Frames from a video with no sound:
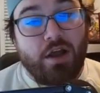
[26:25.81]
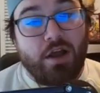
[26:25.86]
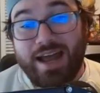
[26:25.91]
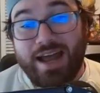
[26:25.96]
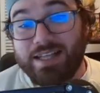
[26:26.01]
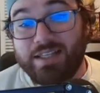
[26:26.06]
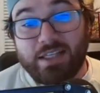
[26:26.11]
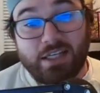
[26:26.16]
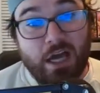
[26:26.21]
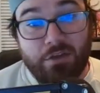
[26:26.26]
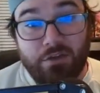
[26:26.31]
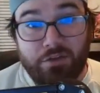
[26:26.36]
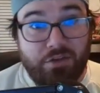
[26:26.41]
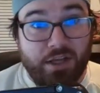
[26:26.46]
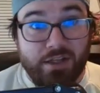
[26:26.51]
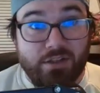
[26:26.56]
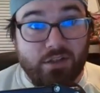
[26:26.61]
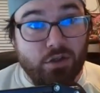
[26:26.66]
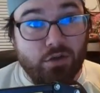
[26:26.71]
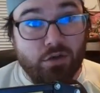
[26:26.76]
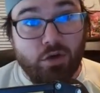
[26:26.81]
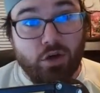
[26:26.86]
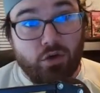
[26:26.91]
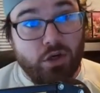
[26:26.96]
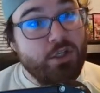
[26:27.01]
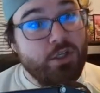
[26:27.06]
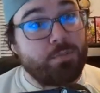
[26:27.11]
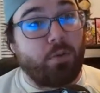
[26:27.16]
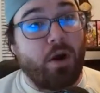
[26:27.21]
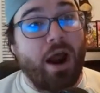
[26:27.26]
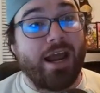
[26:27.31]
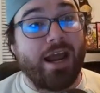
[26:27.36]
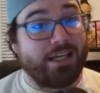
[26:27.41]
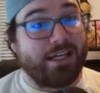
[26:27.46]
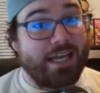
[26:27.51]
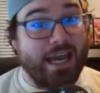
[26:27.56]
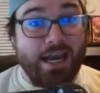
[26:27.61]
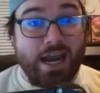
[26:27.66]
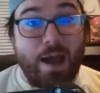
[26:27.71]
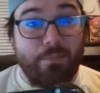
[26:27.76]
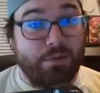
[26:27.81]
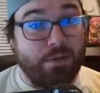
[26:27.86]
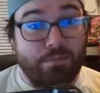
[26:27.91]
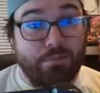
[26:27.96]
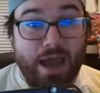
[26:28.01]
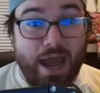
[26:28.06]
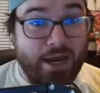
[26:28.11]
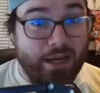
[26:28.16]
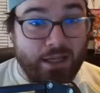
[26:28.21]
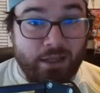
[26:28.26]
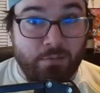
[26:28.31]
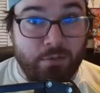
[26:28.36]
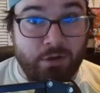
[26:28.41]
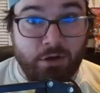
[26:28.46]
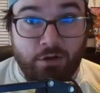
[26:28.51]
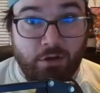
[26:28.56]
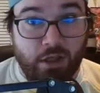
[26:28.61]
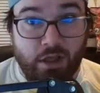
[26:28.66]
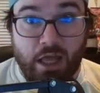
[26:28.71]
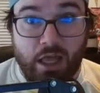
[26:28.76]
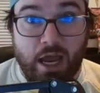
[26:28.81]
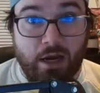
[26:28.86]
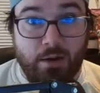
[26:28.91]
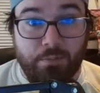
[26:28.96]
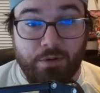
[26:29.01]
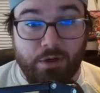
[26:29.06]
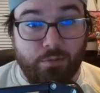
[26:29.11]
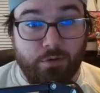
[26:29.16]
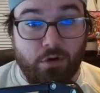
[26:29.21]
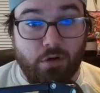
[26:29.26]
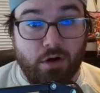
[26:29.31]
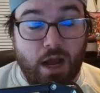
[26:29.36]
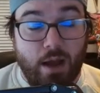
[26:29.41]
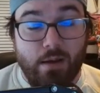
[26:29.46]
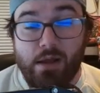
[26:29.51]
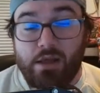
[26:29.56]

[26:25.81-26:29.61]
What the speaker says: That's another thing too. Chris Bryant cannot be batting in the middle of the lineup anymore.